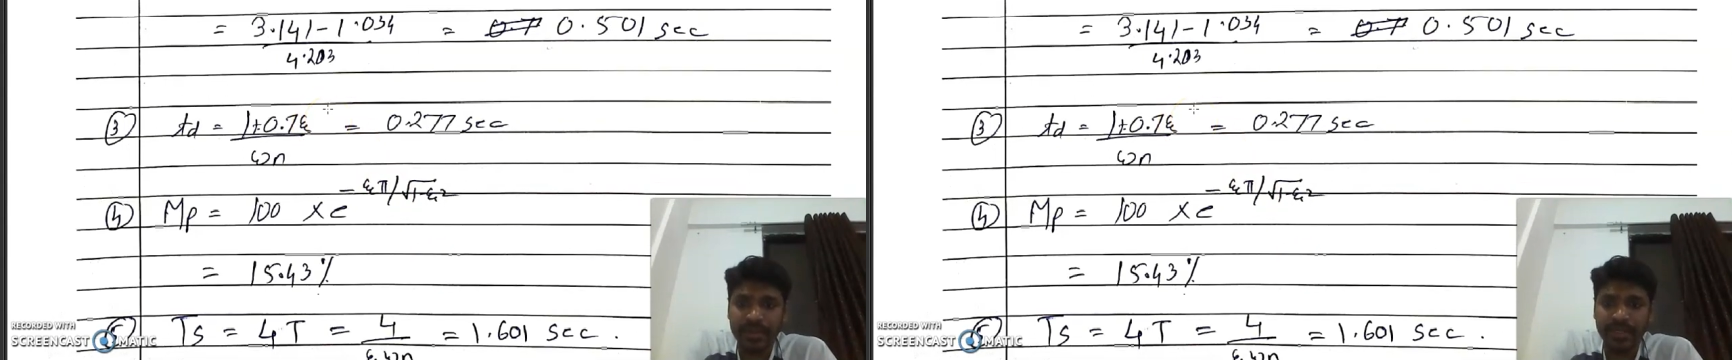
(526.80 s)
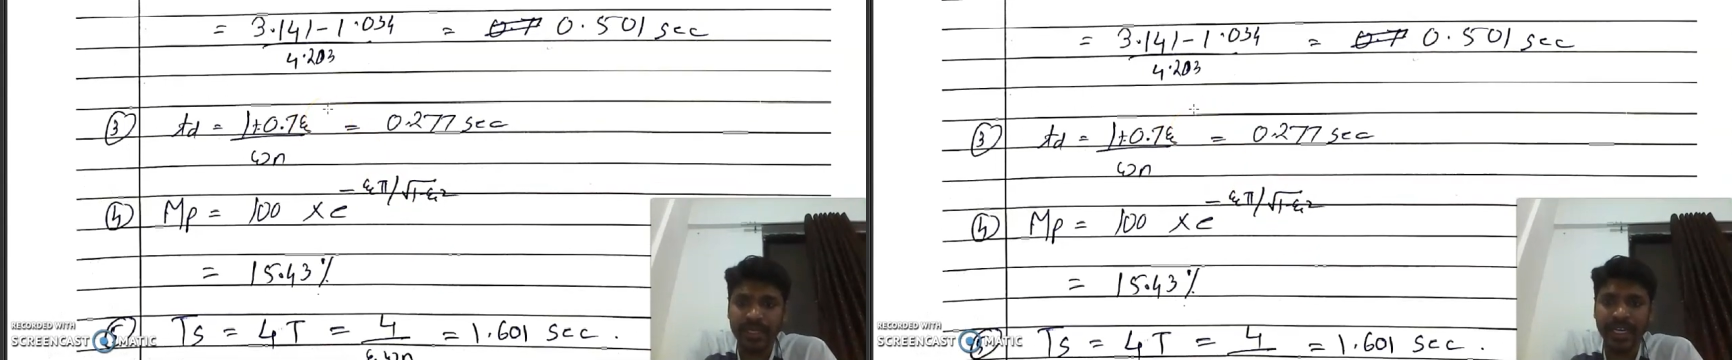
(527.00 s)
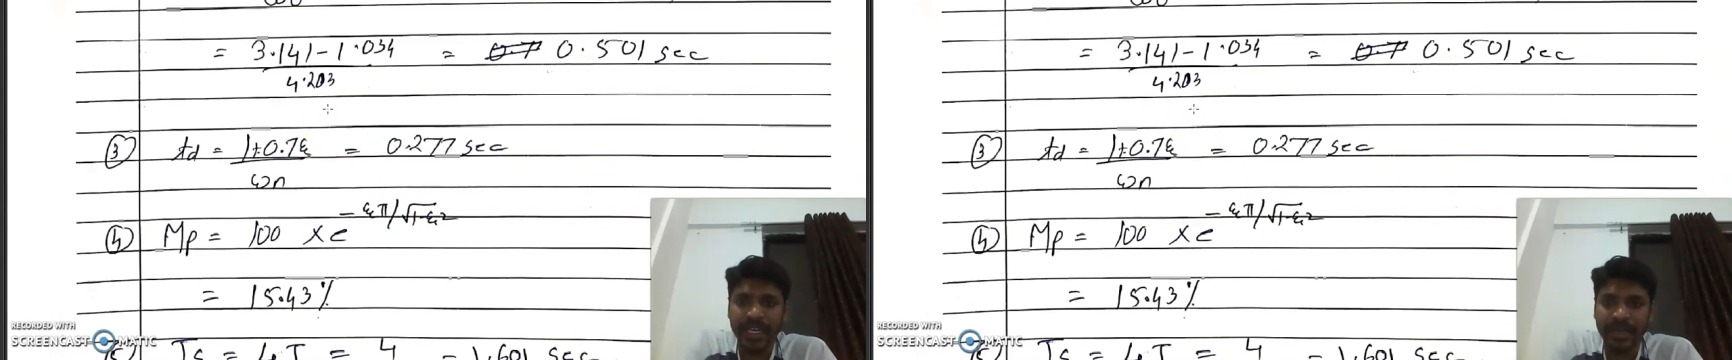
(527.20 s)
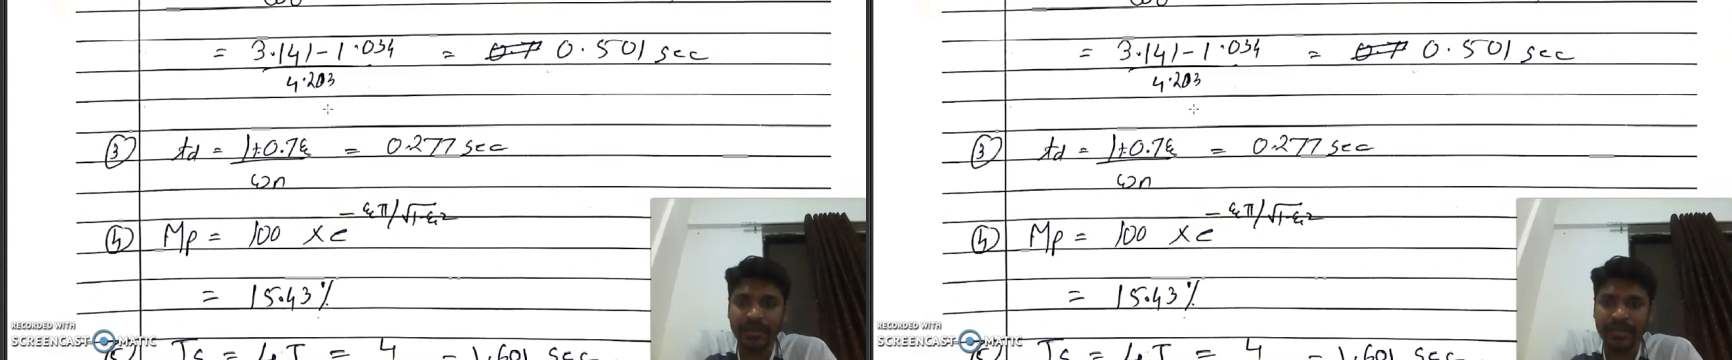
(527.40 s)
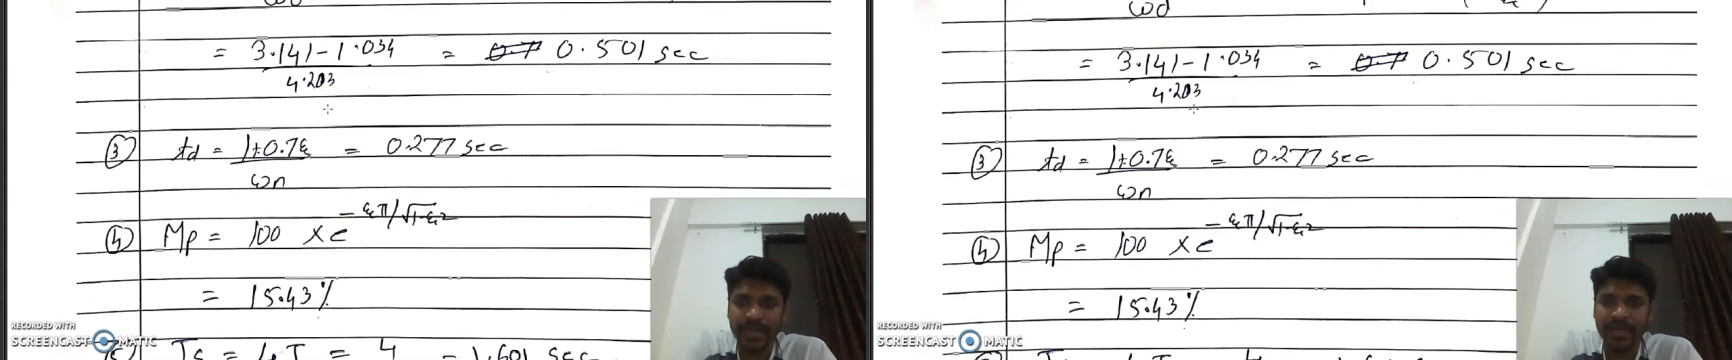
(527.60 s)
delay
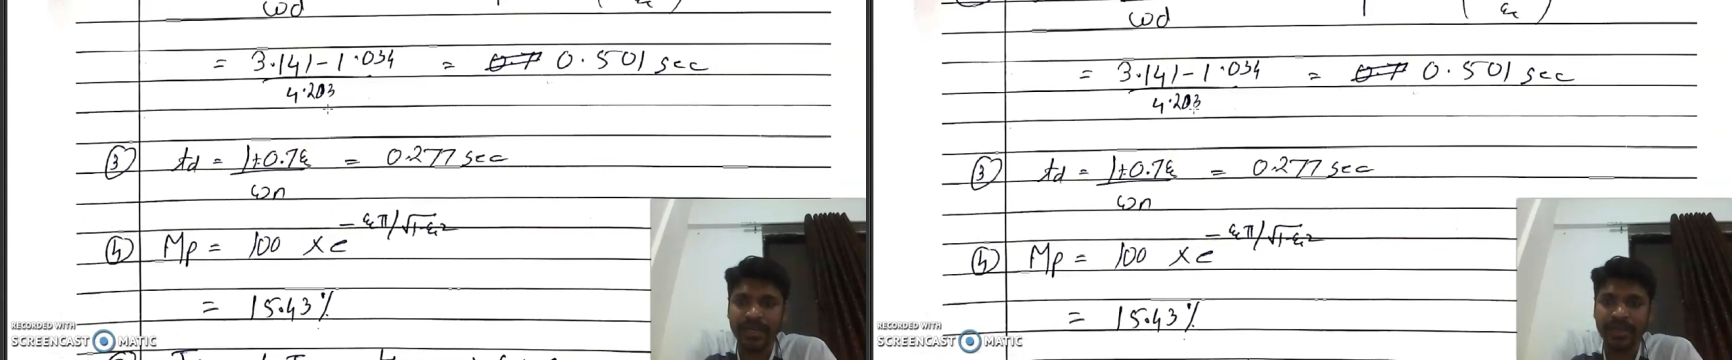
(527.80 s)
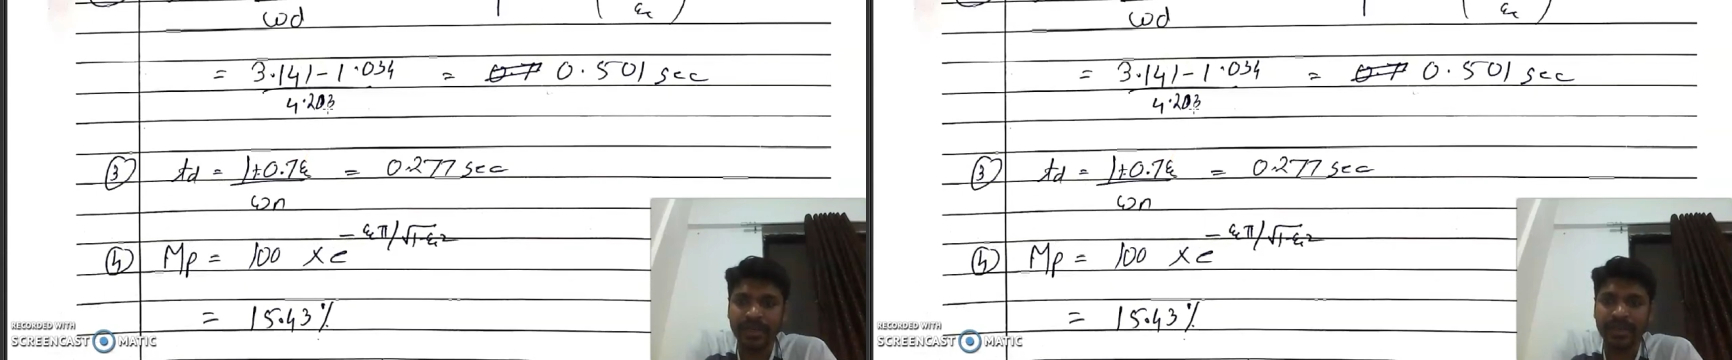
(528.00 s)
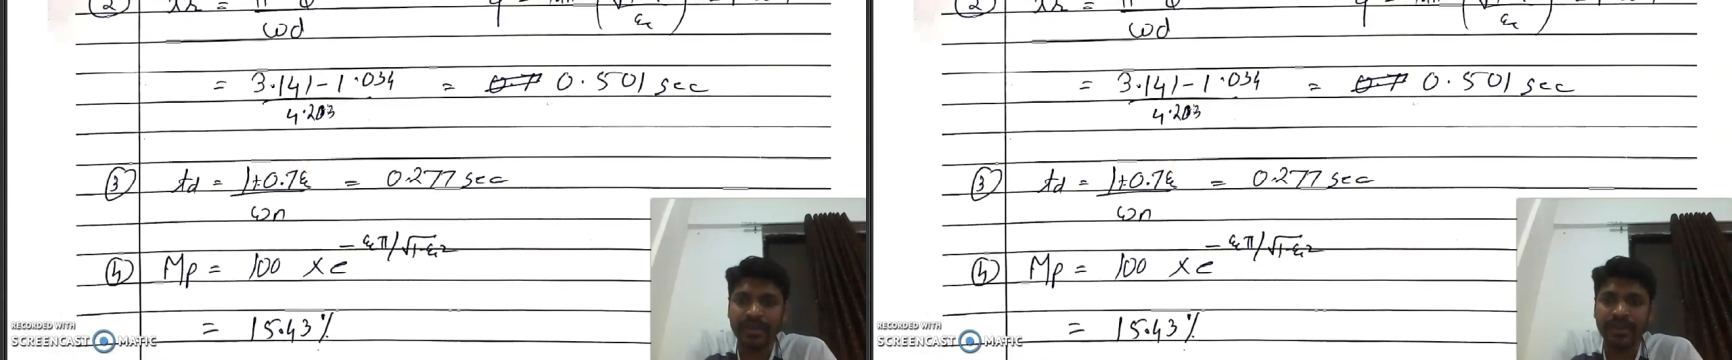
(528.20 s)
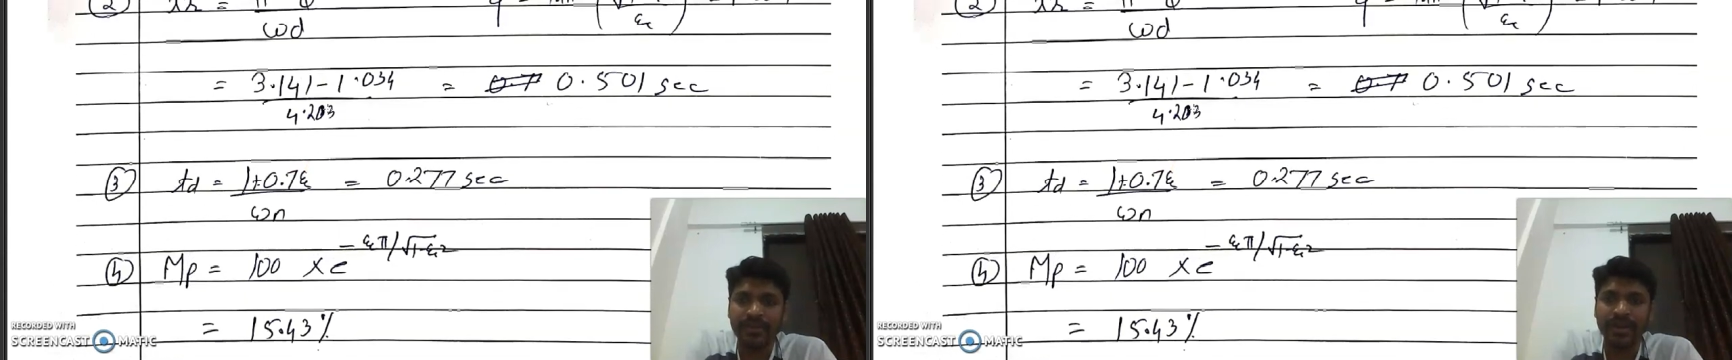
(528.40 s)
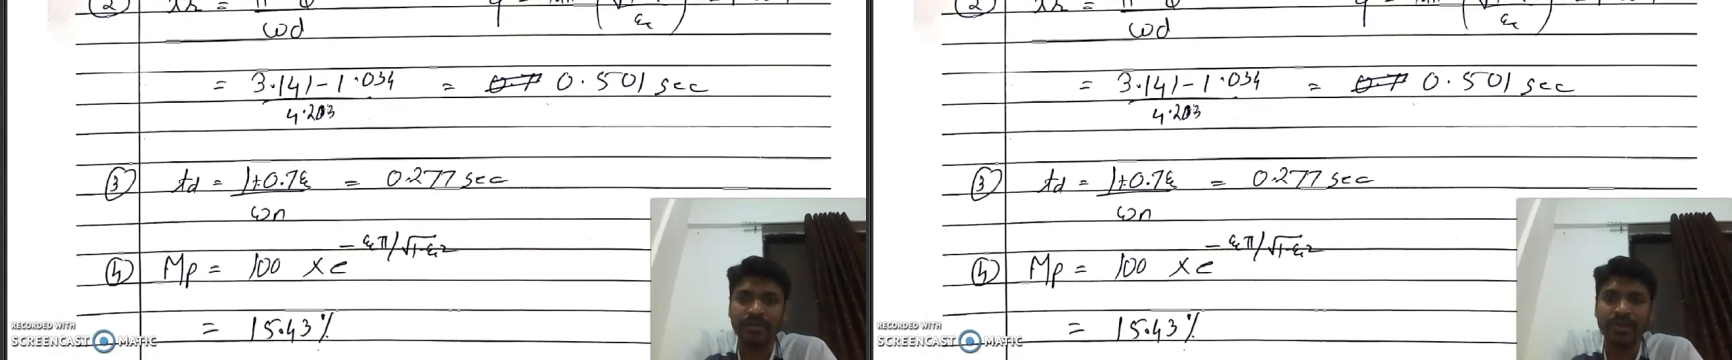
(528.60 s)
time
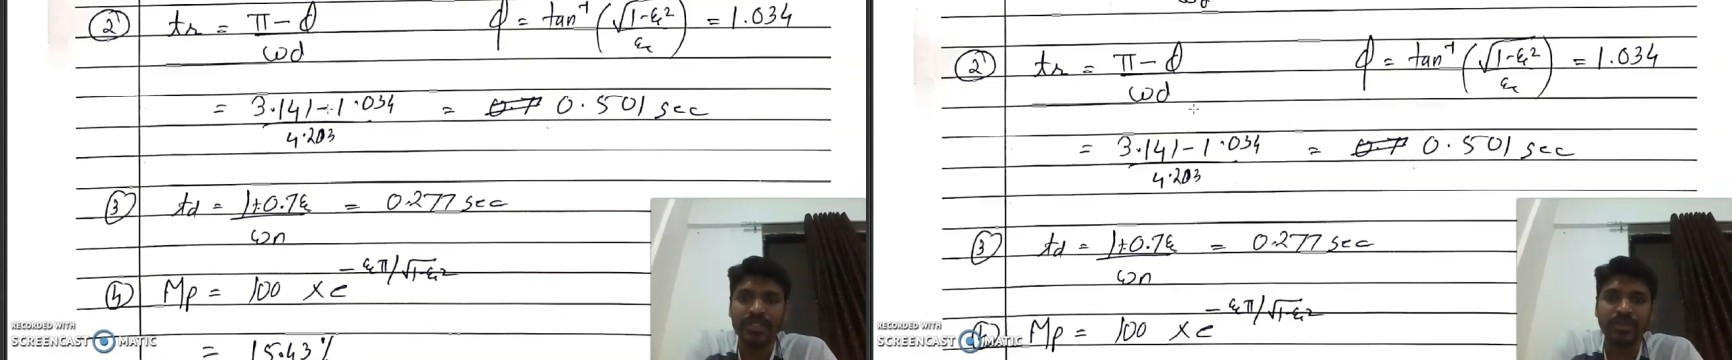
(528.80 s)
1 plus